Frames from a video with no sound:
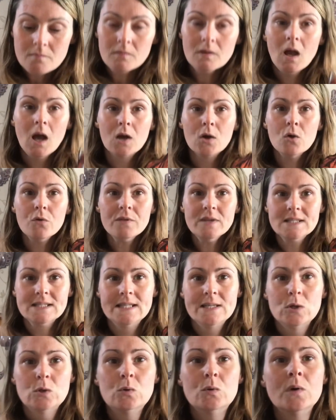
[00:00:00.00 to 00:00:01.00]
I got this
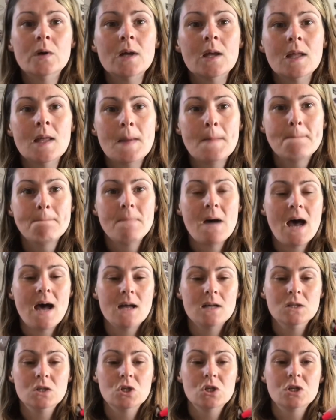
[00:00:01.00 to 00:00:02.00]
little
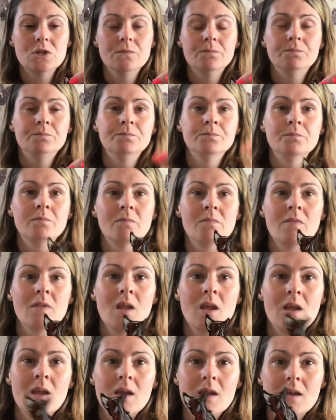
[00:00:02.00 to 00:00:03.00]
badge.
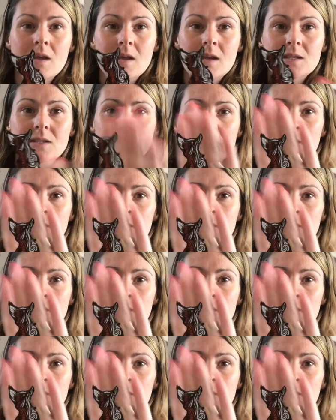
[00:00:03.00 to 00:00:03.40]
It's of a